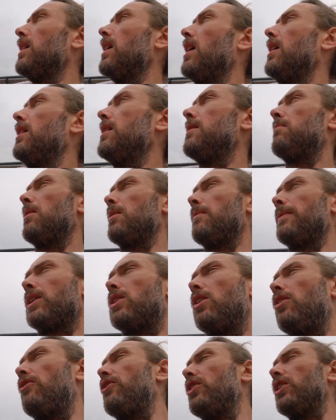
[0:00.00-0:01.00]
only need a blooming
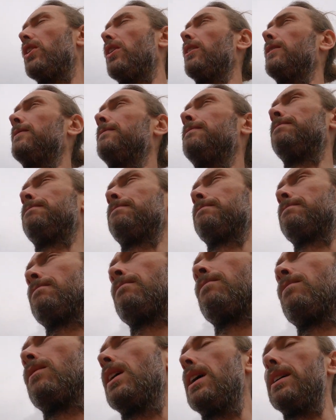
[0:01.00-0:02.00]
coffee, guys.
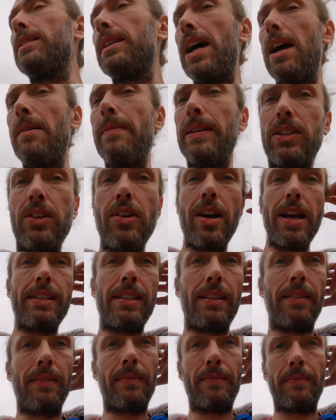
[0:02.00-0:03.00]
How's it going, Mr.
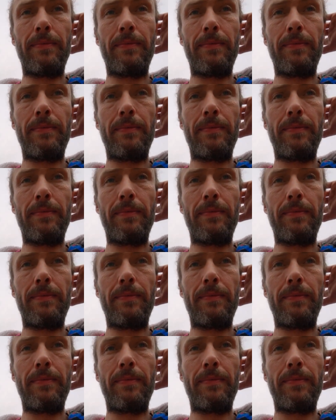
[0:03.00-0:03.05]
Chris?